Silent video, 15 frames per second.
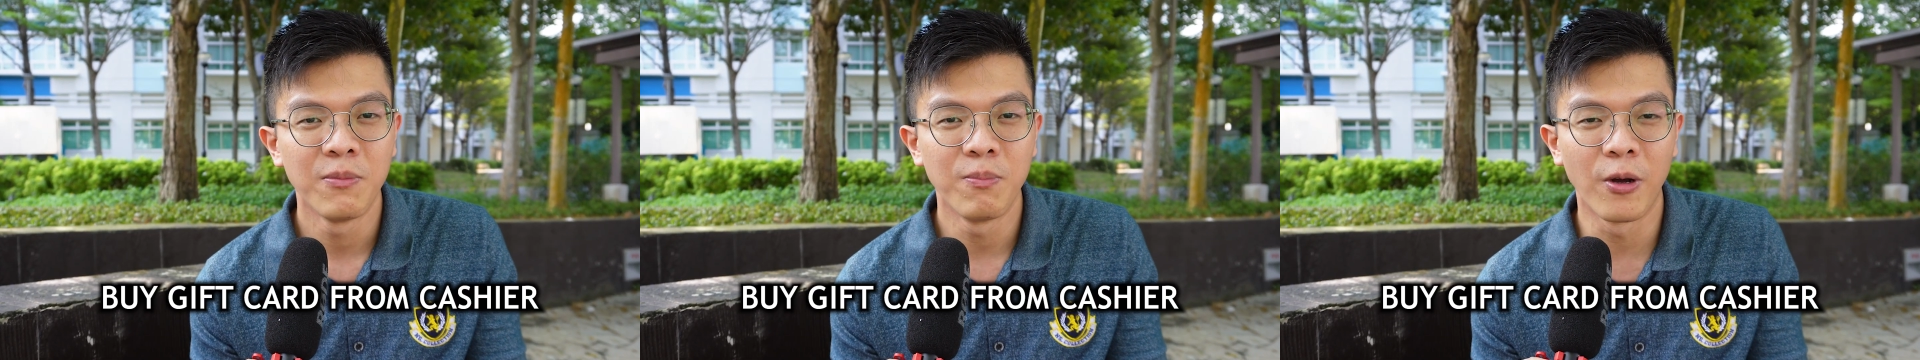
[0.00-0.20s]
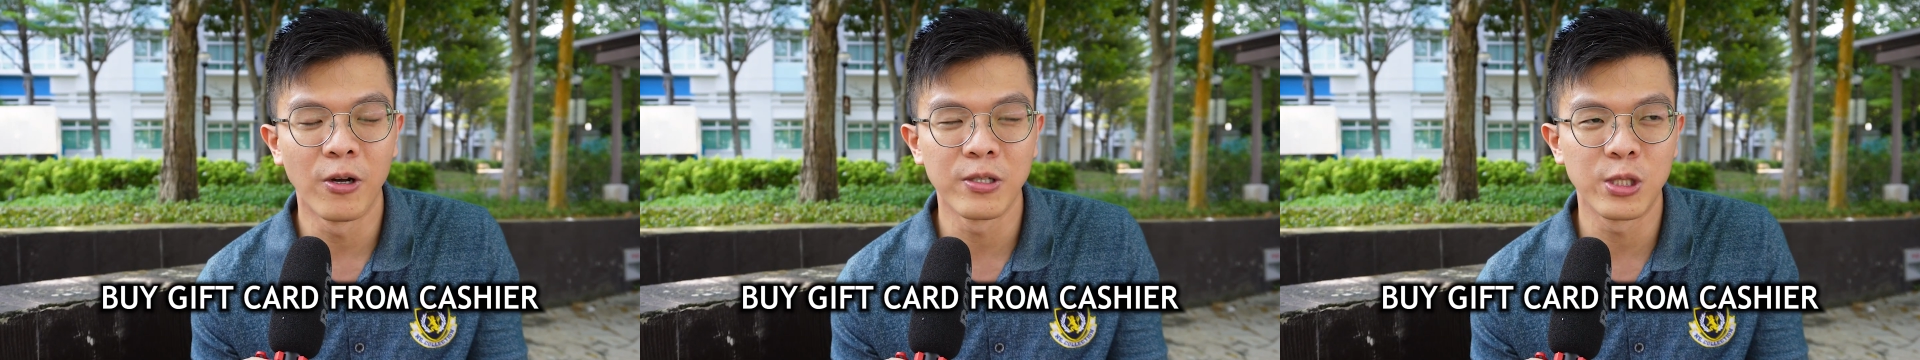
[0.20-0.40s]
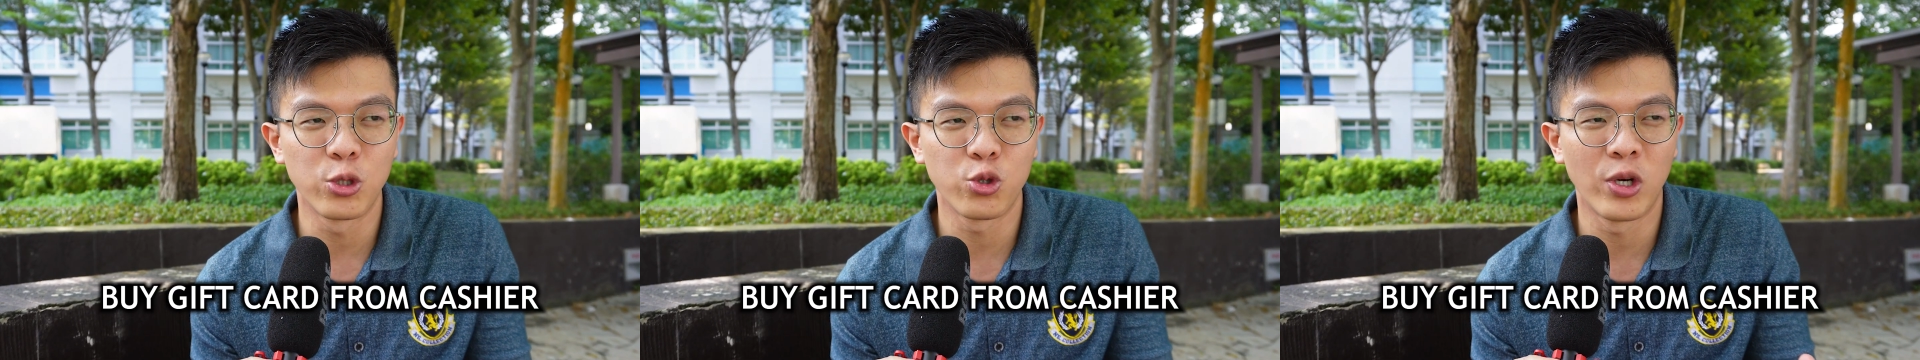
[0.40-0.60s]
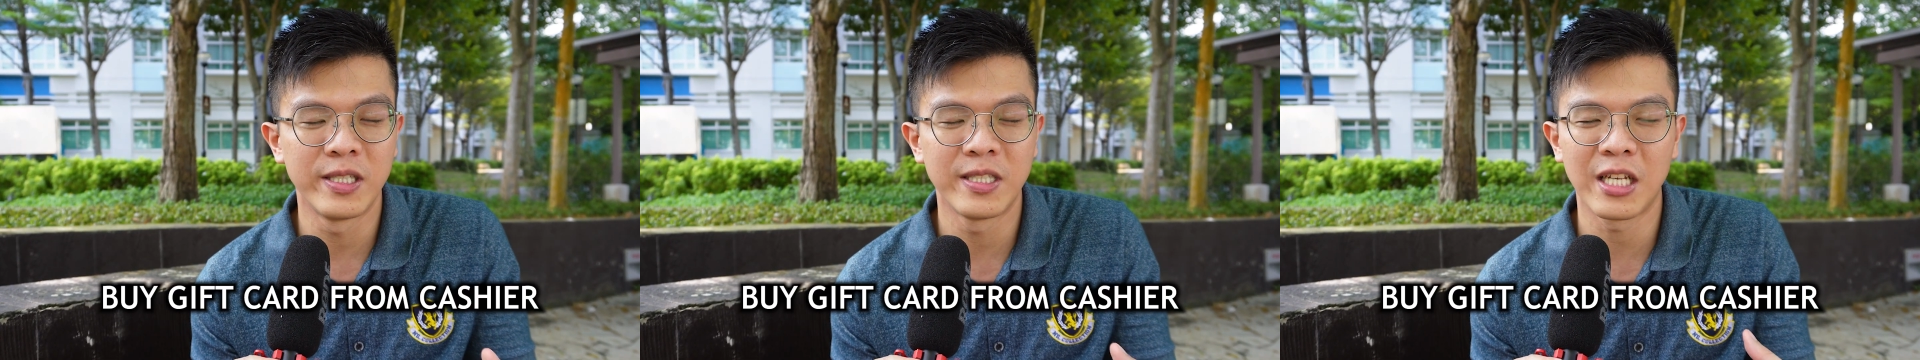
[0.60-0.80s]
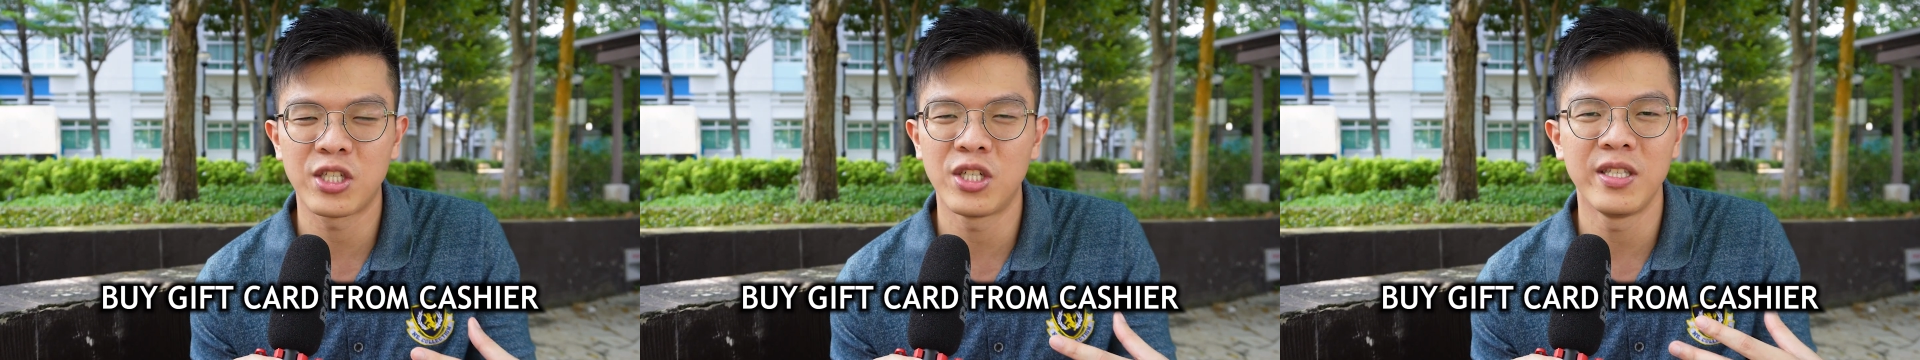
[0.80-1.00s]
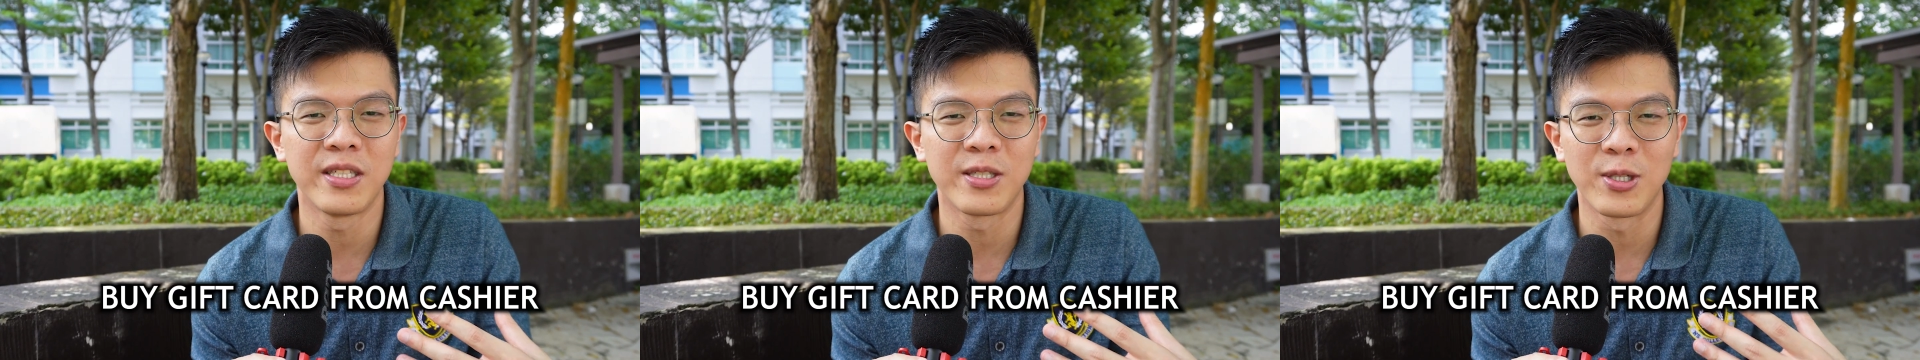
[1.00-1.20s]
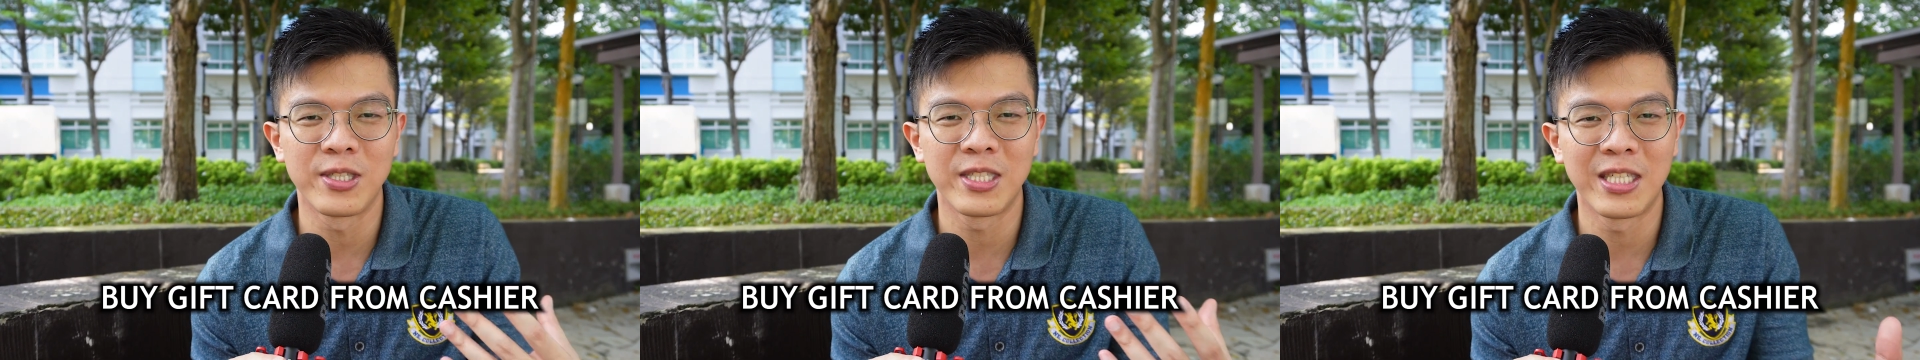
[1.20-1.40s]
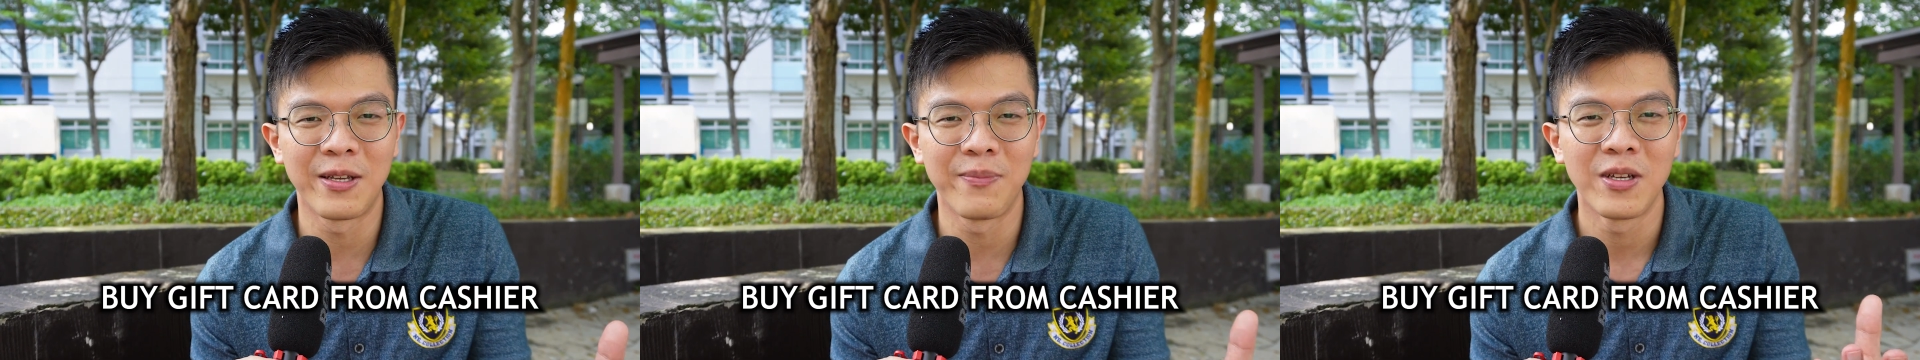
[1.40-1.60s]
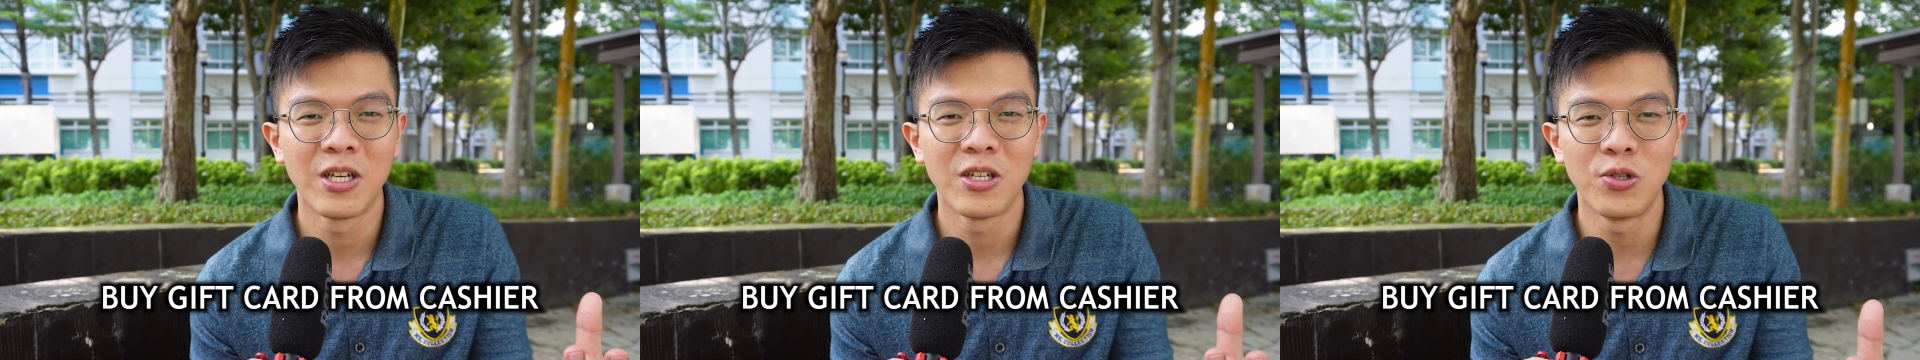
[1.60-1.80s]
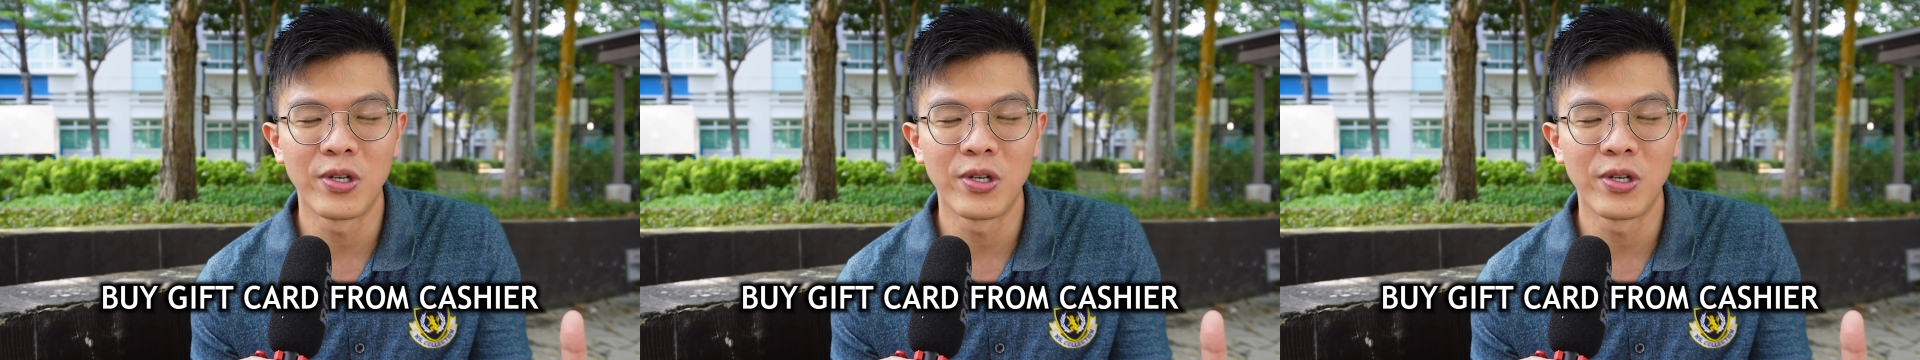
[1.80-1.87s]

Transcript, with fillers: because the transaction is the same.